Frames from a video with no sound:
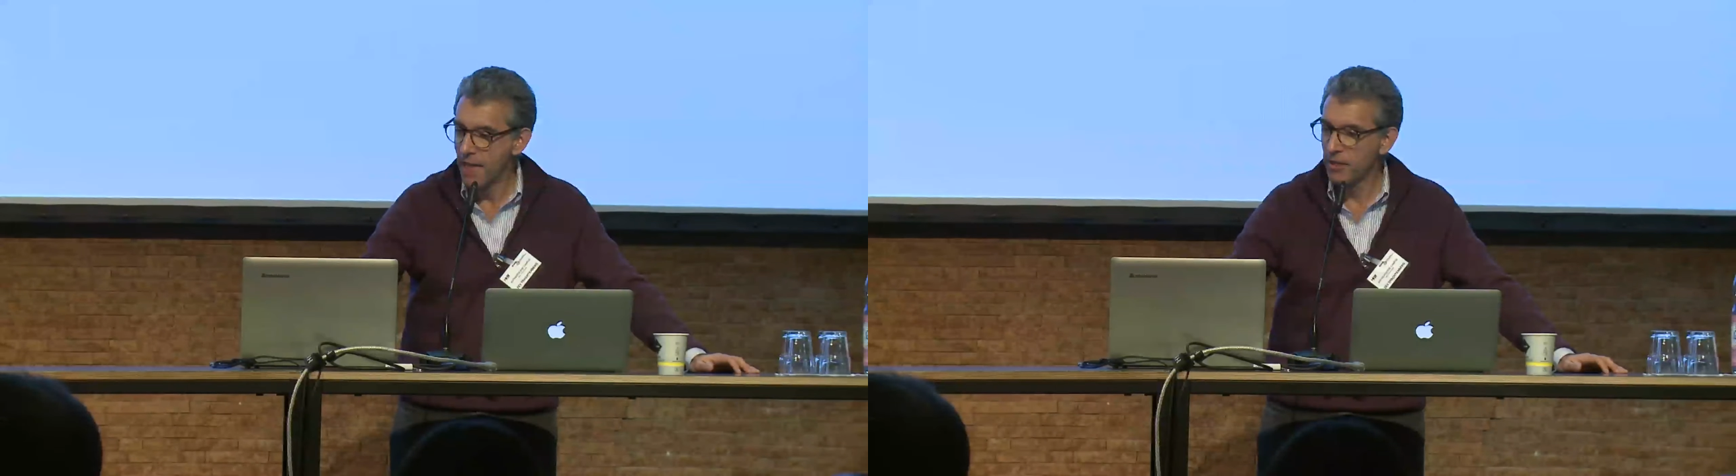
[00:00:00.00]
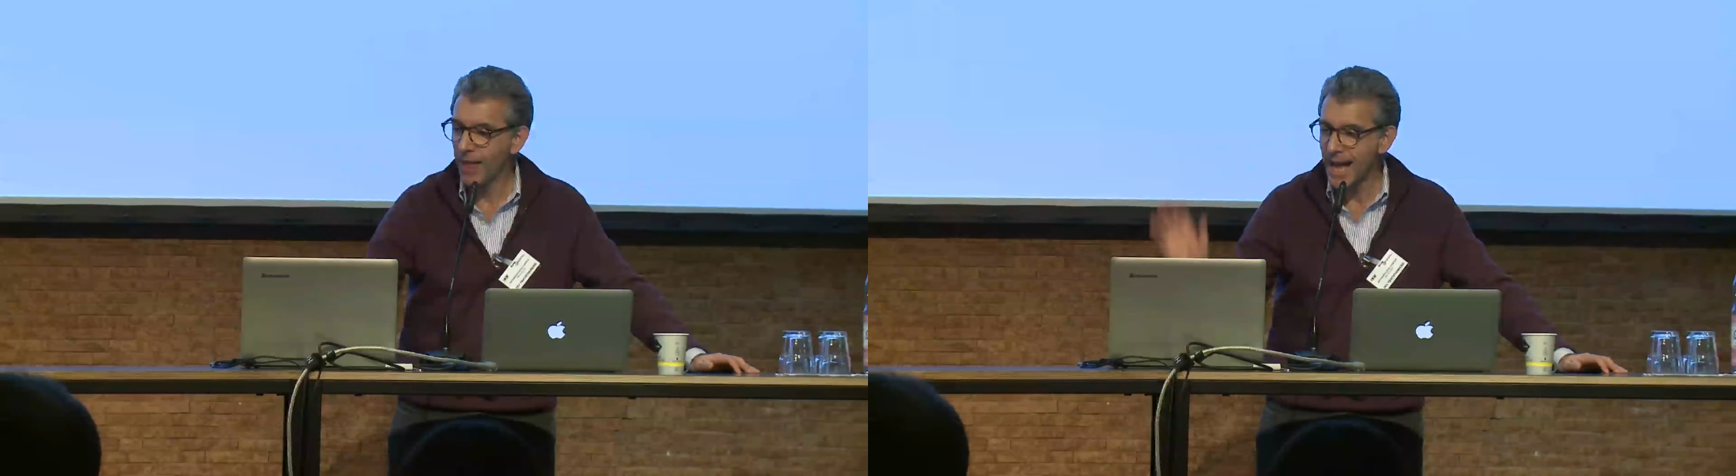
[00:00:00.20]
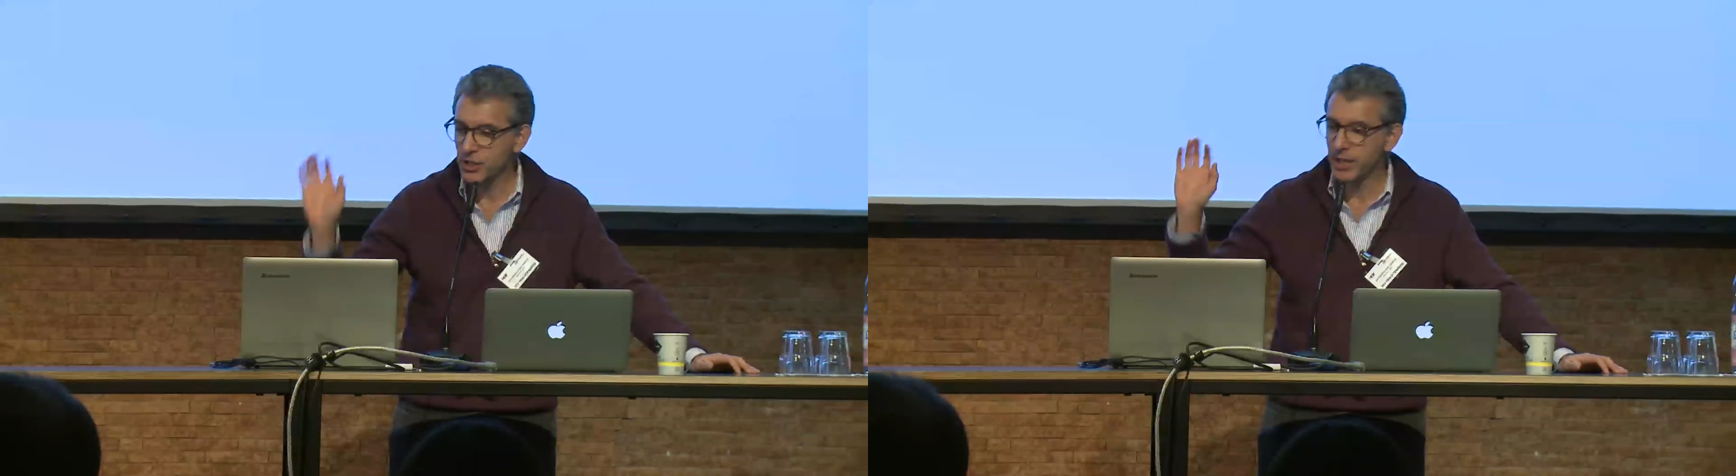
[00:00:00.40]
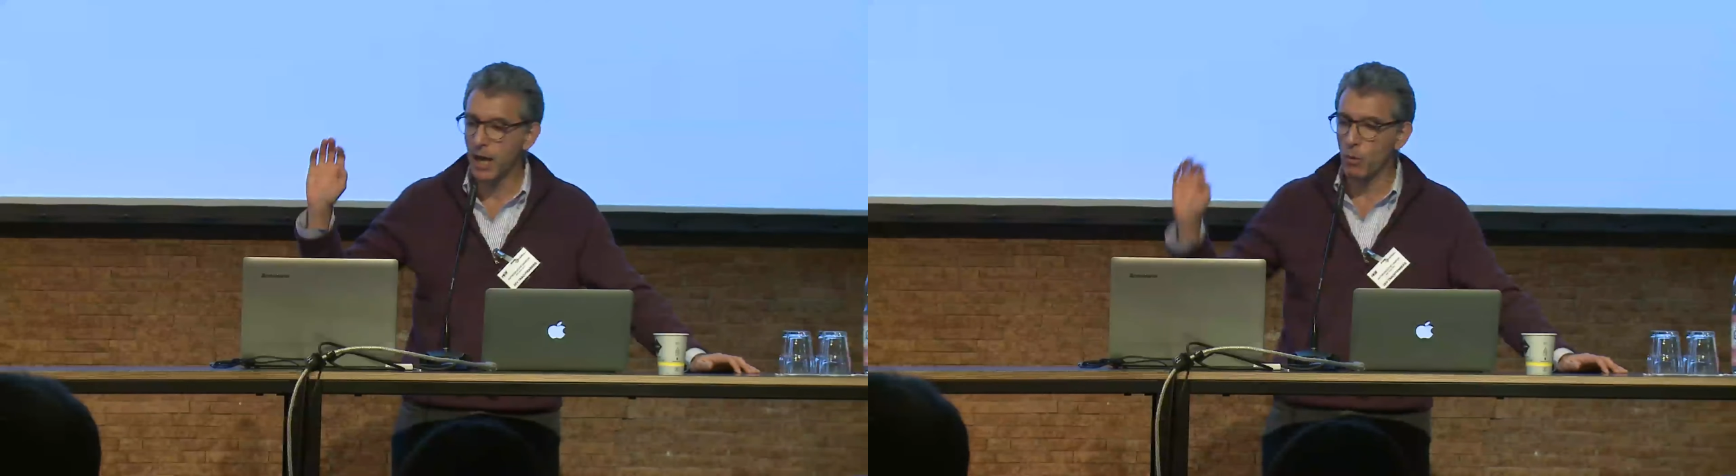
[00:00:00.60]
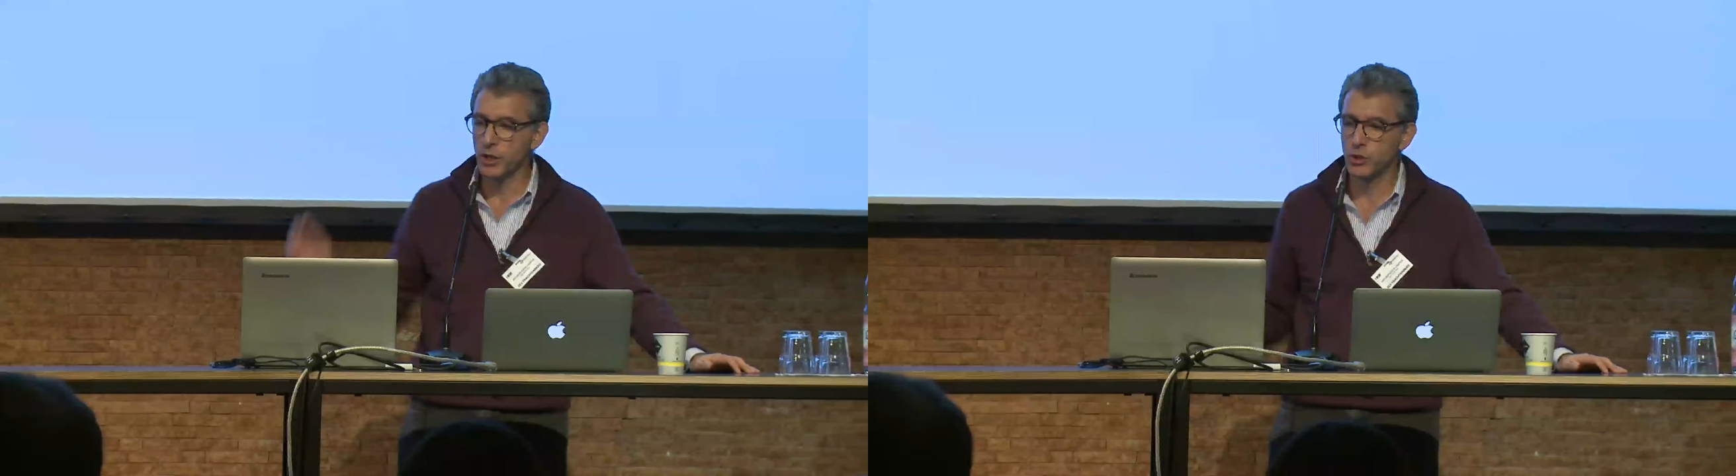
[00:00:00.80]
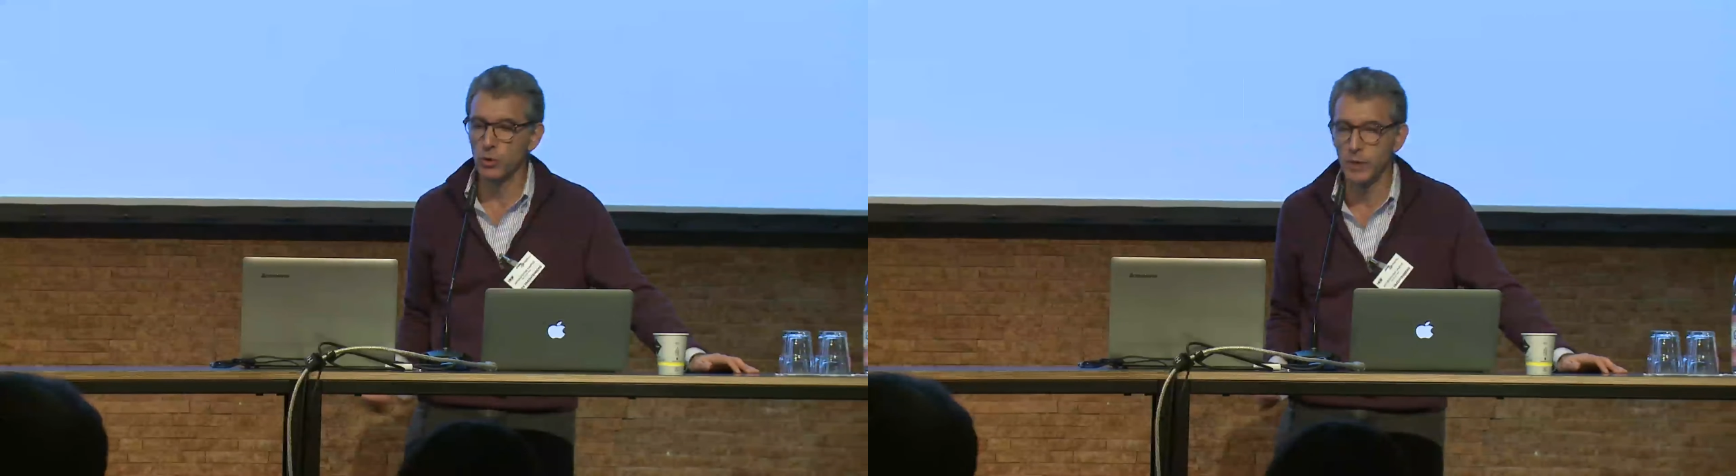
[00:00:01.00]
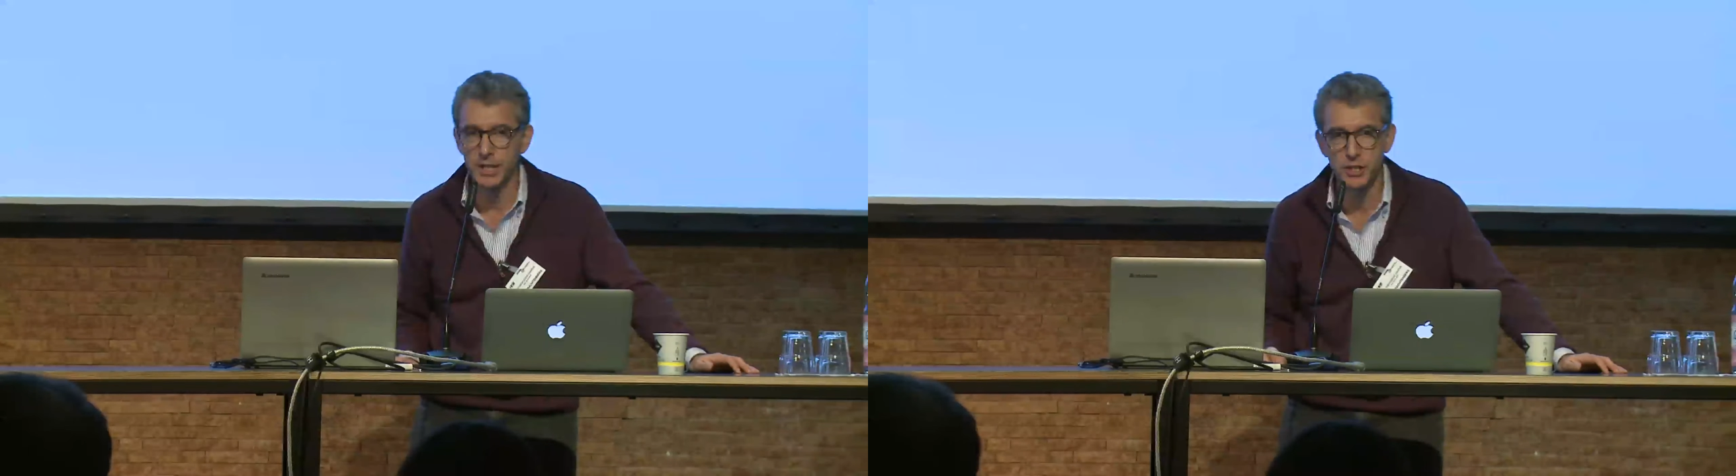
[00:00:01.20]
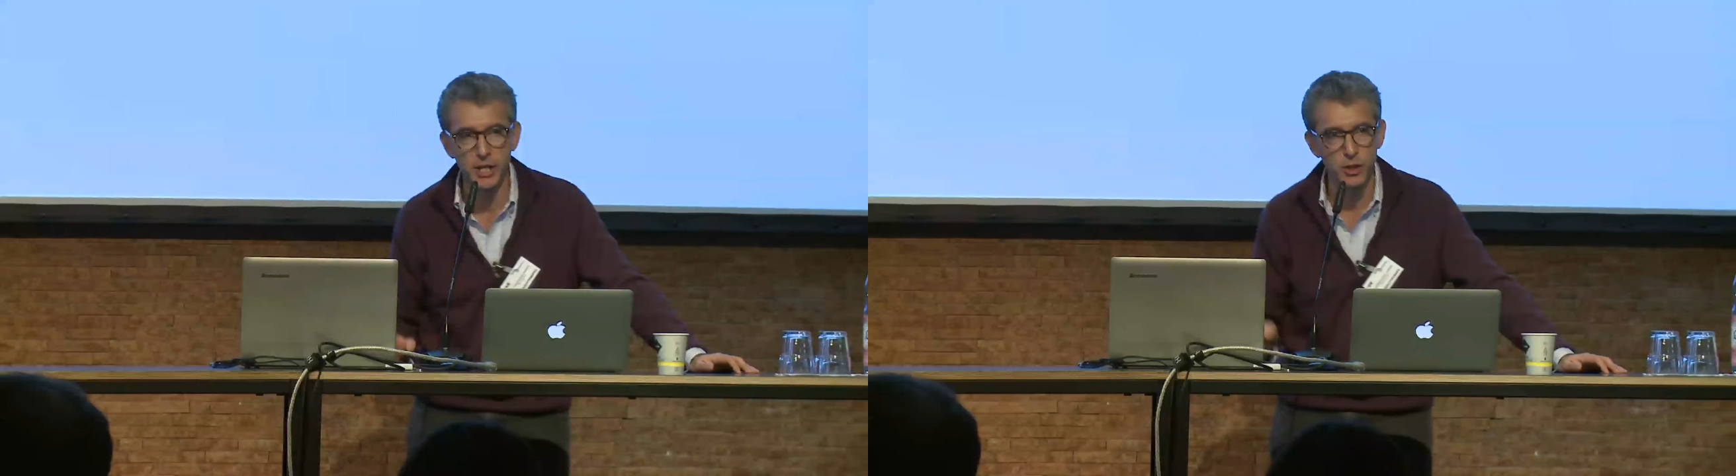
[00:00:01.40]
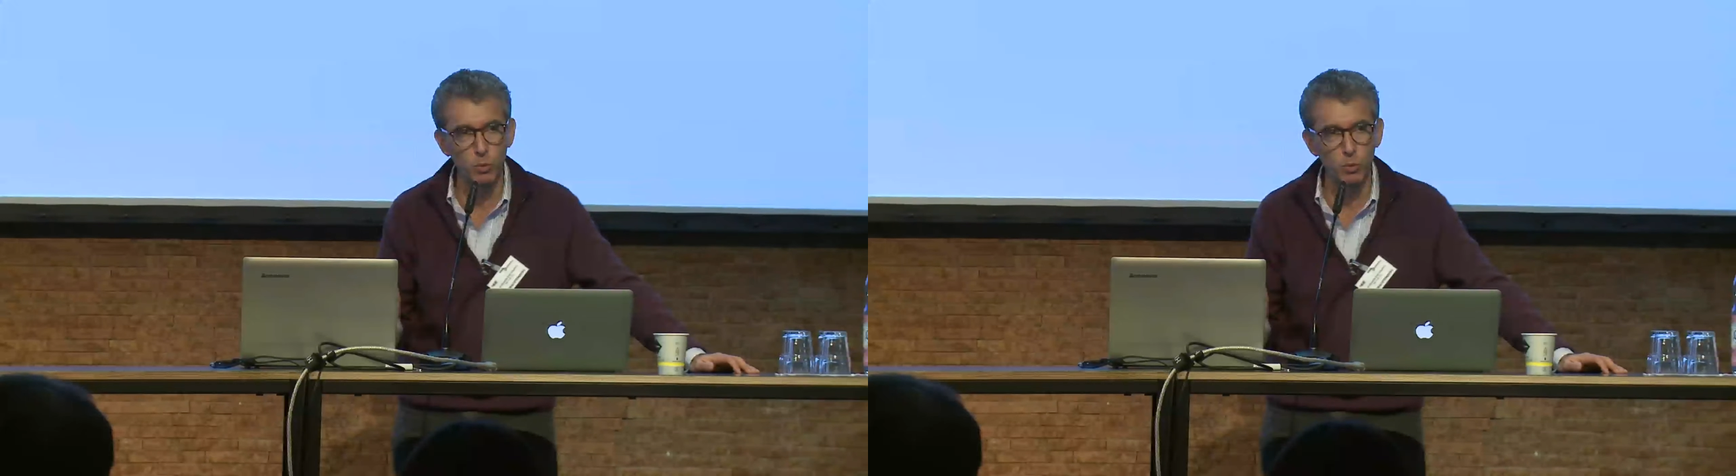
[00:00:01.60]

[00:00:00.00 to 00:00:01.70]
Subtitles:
The last thing I want to do is this.